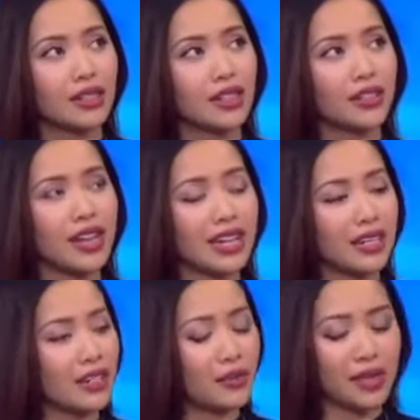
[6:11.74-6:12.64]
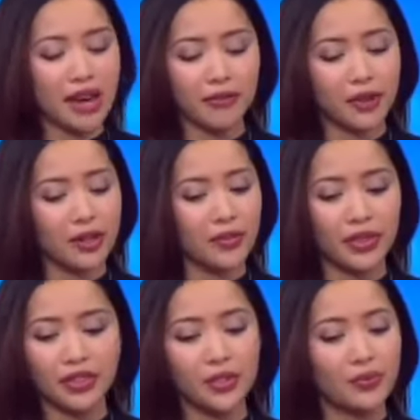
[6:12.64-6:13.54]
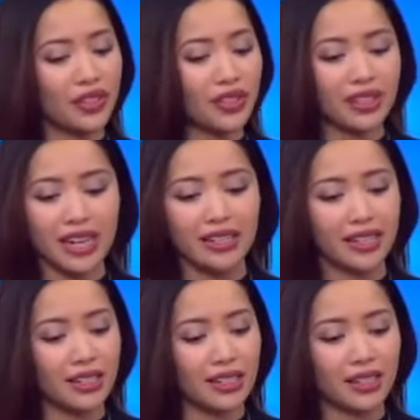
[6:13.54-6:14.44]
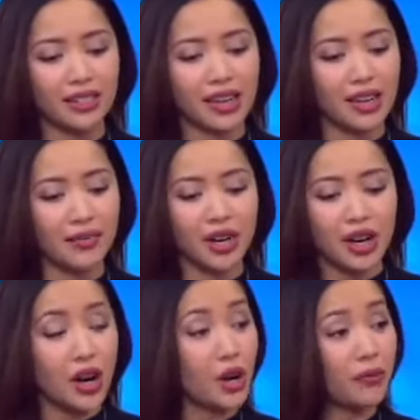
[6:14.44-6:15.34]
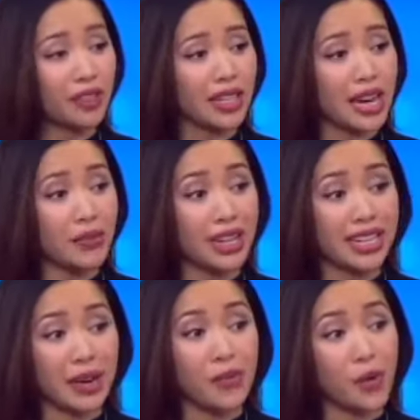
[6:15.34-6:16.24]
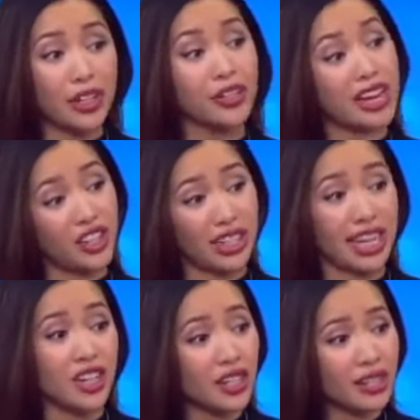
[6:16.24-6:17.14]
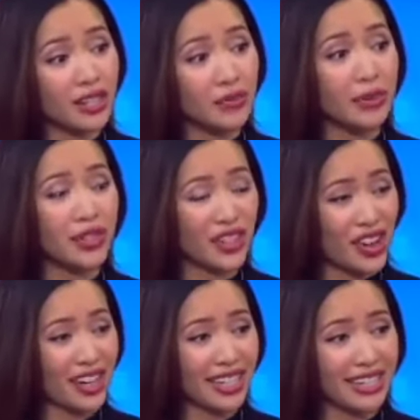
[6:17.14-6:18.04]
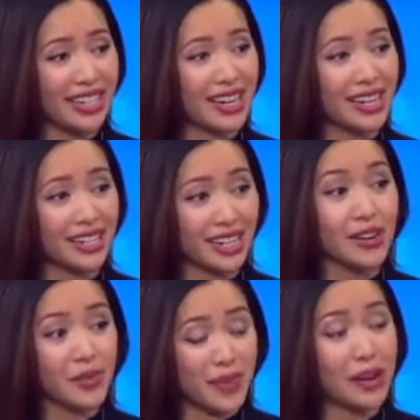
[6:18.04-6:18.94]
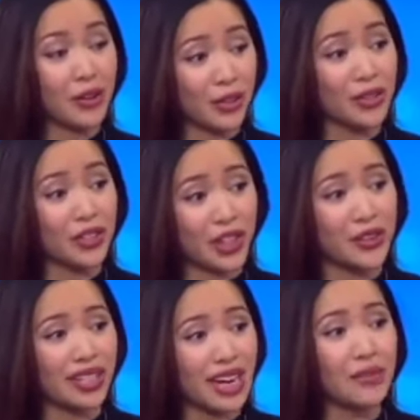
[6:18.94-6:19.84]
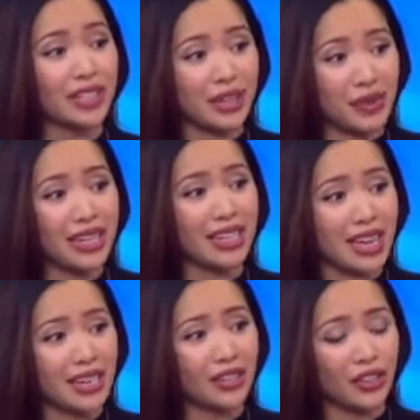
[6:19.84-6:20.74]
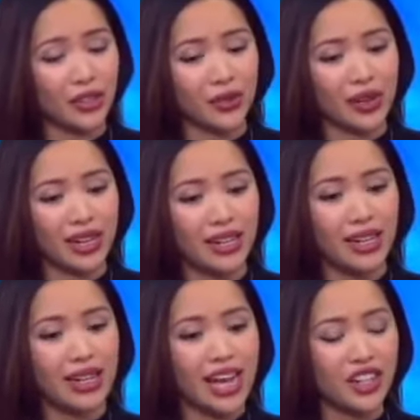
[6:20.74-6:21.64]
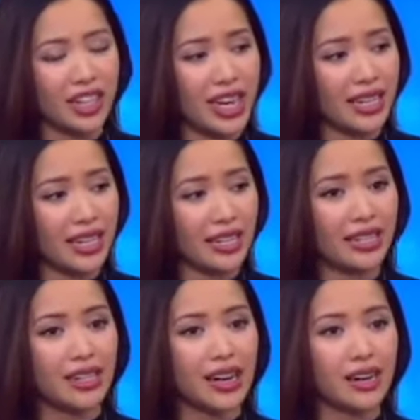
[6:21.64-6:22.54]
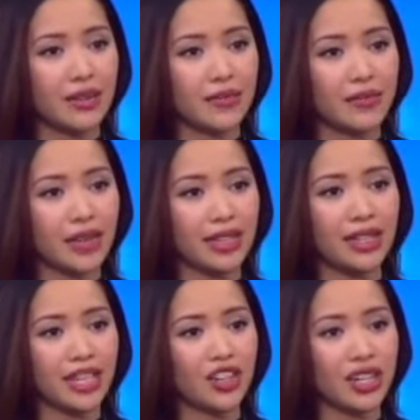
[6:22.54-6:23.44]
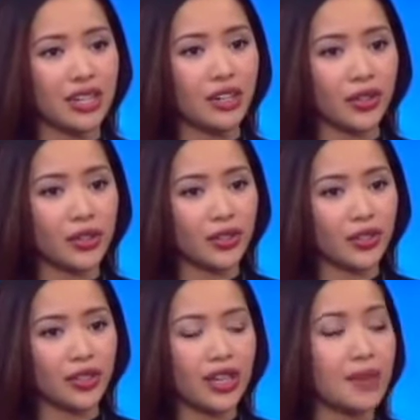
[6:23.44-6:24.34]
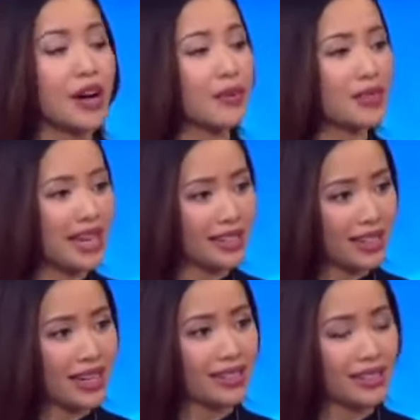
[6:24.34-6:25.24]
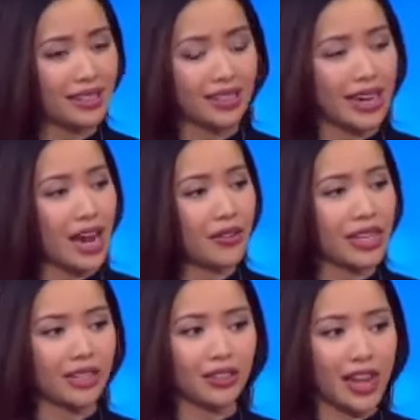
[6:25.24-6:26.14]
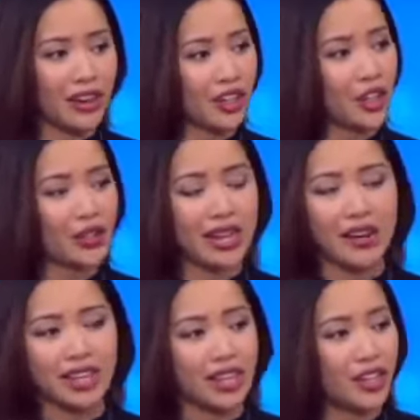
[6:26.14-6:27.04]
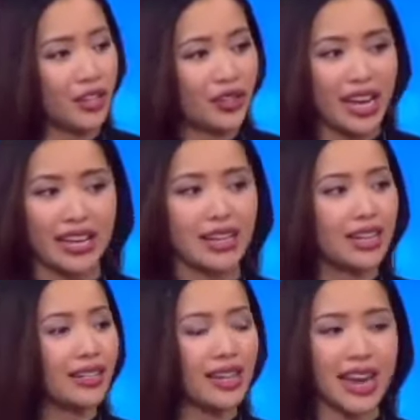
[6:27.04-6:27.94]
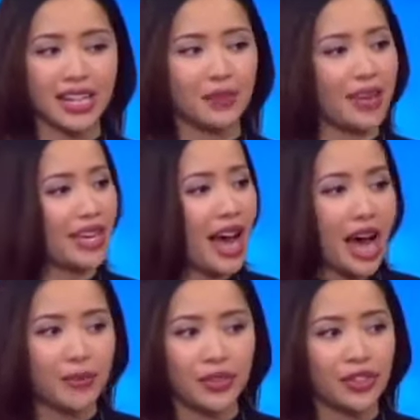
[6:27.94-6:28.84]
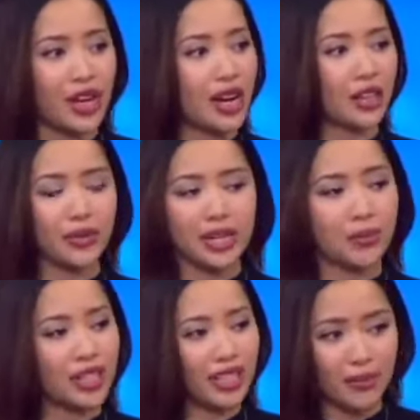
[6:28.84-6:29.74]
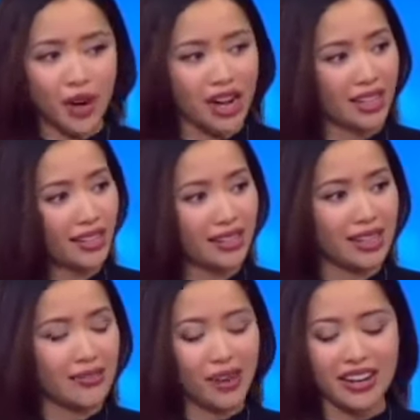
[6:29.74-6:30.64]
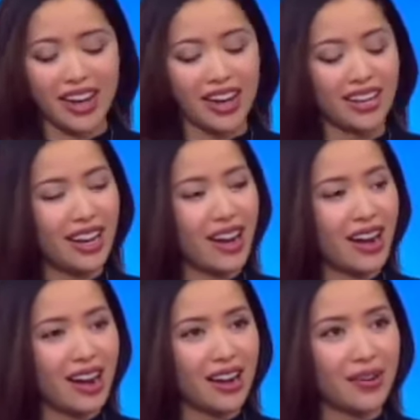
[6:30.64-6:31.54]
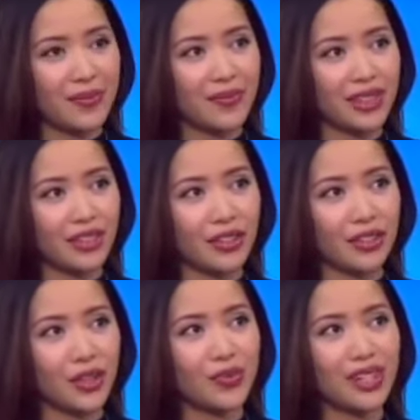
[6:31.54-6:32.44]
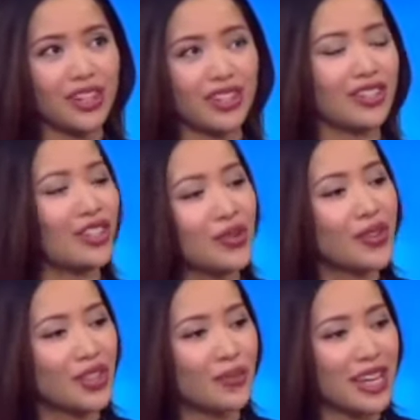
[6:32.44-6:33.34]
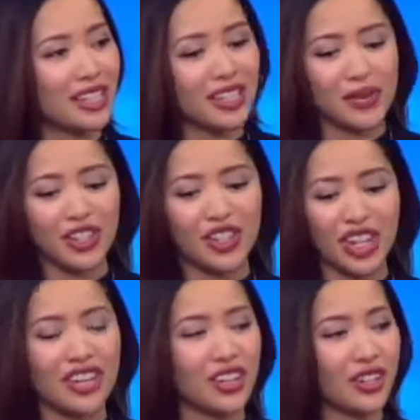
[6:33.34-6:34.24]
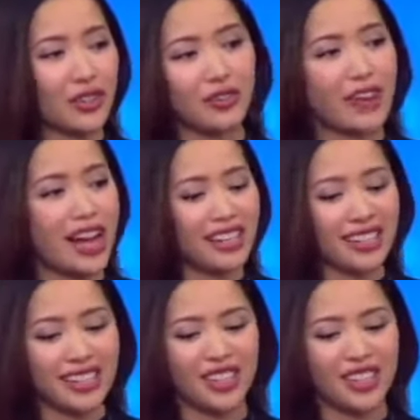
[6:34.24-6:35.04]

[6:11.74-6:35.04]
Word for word: creating new platforms, new business ideas. Um, hopefully, I want to get more into education. And we were just talking uh, about girls coding. I really want to get into uh, educating um, and teaching girls about applied sciences and how they can learn how to code and how they can create the next big apps, uh, 3D printed products and whatnot. Um, but there's so much to do in the space. You know, it's changing so fast and